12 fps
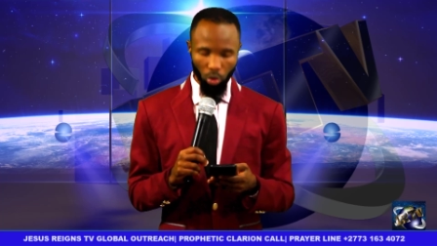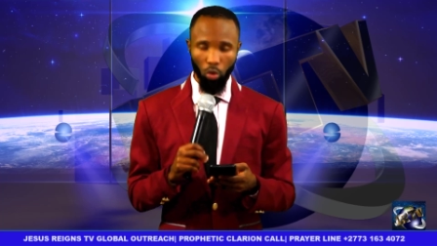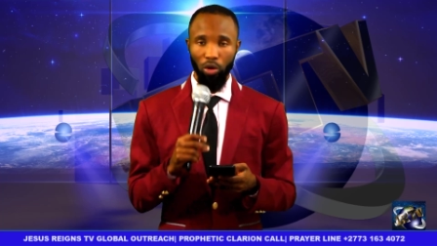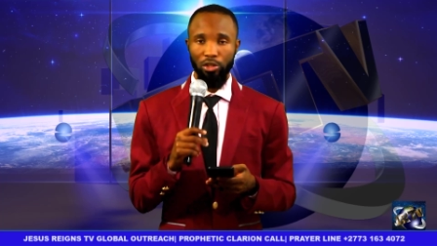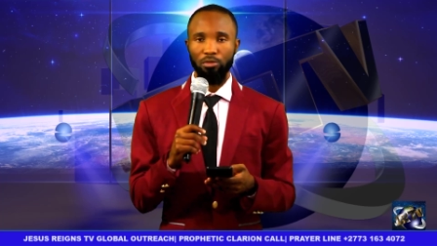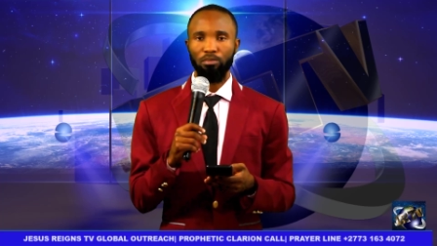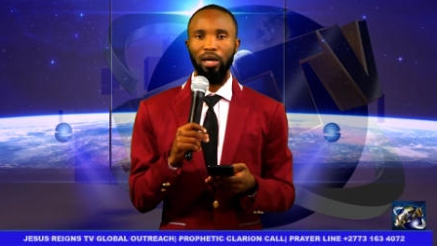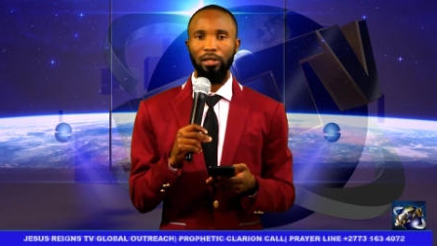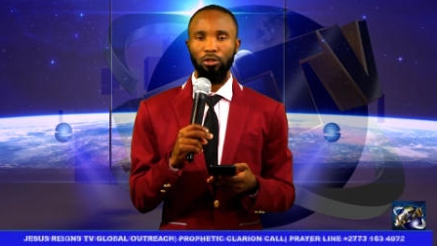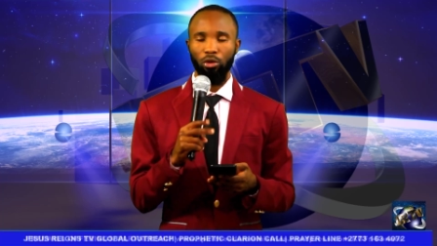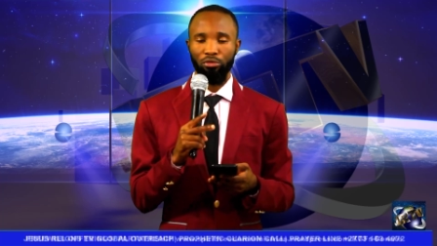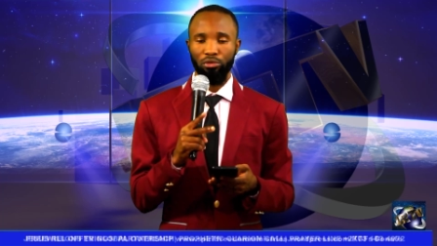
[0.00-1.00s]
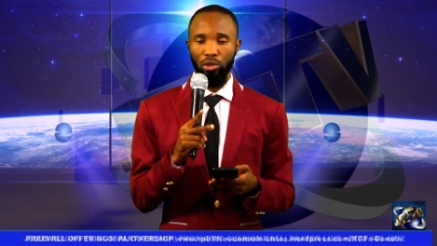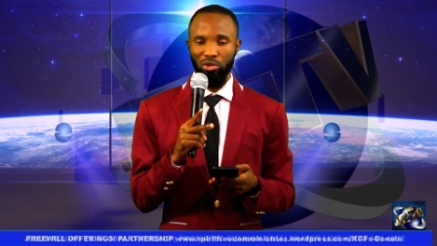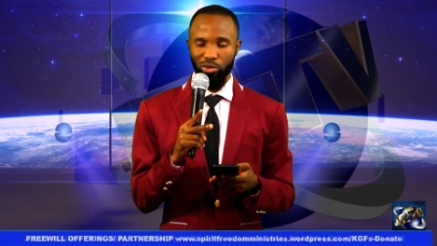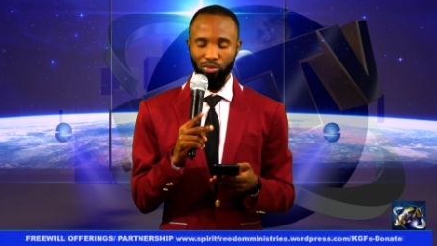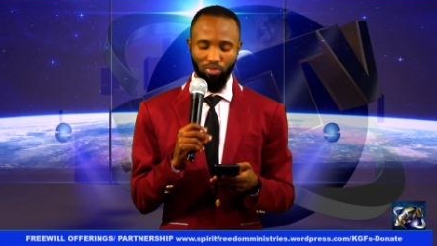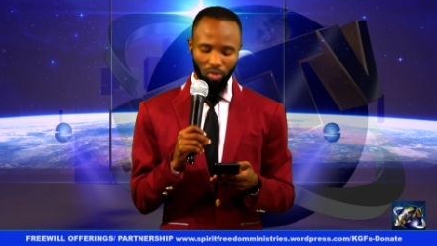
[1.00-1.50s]
who was part of the
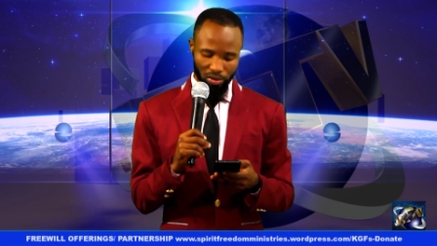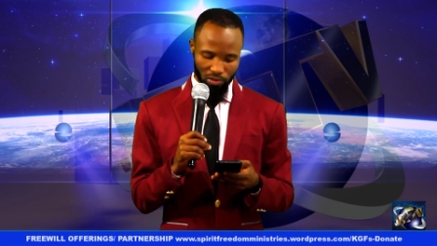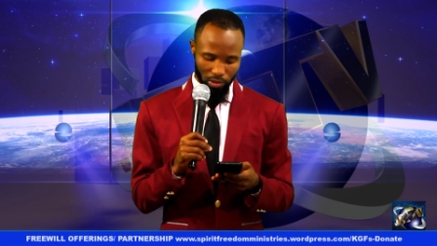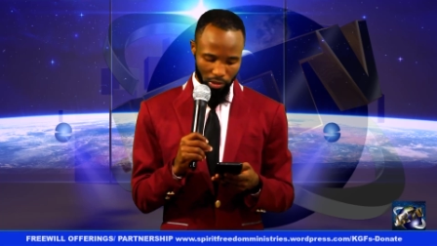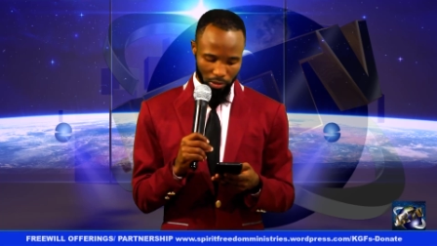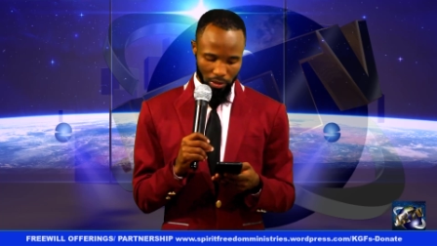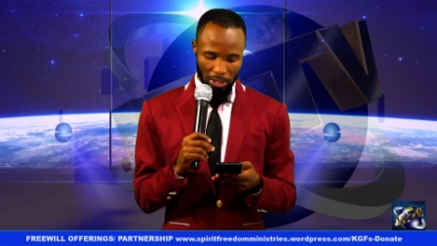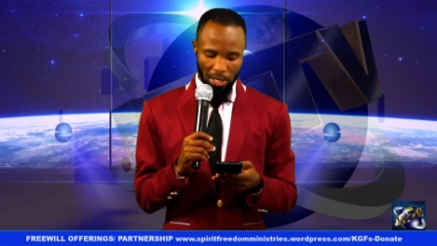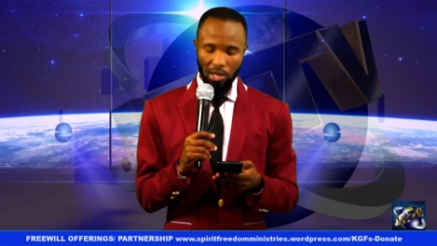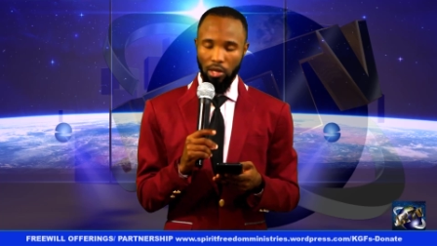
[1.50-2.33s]
two president.